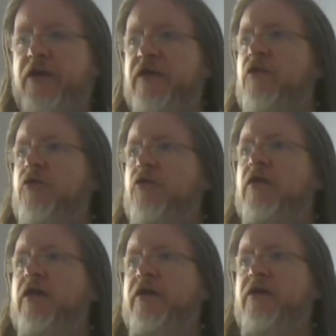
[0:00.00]
It's
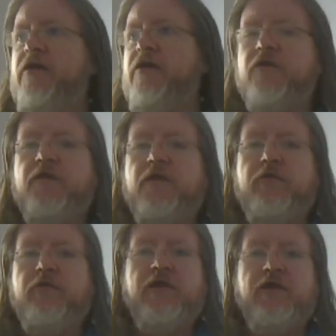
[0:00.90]
online. It's a
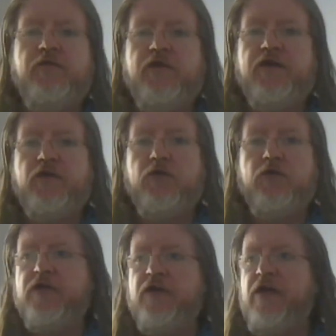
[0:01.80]
very nice resource